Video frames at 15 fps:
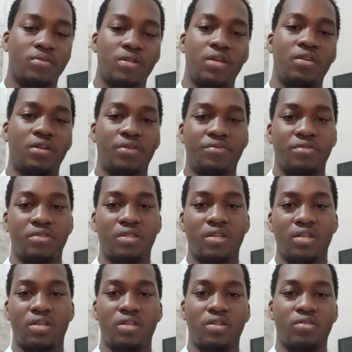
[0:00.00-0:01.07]
that you have to
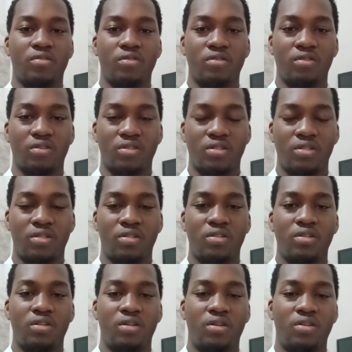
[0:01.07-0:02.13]
take in conducting
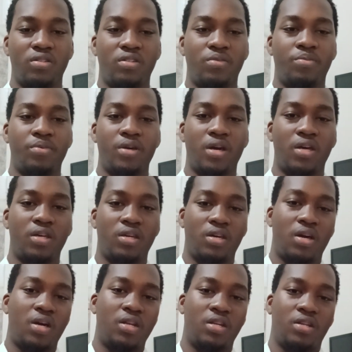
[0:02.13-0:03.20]
a DPI.
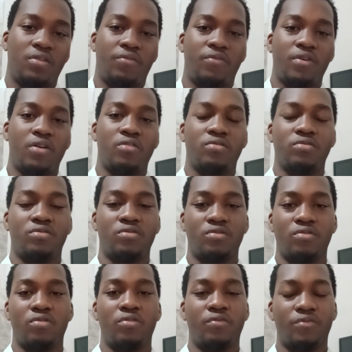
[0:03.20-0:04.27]
And then if you are good to
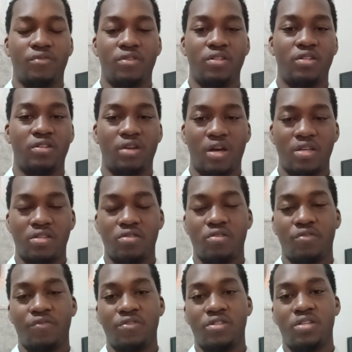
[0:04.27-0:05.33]
go, if the IC
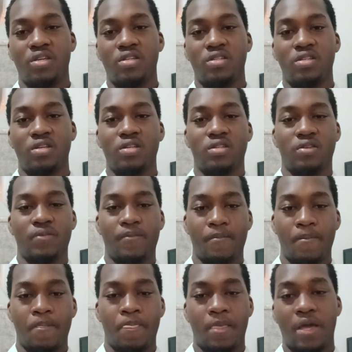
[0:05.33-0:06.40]
office says yes,
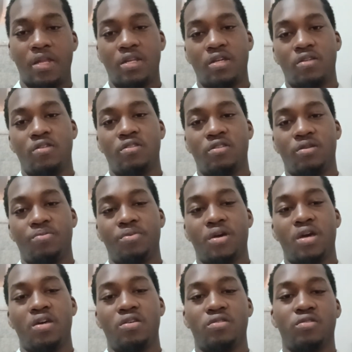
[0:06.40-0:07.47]
and then your
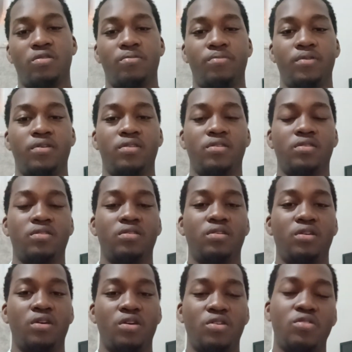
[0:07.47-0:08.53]
DPI is complete.
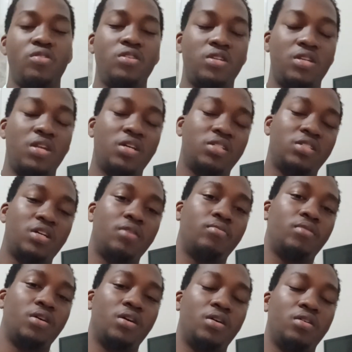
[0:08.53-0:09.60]
So in the next
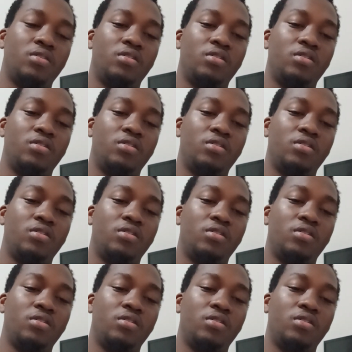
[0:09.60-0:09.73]
chapter,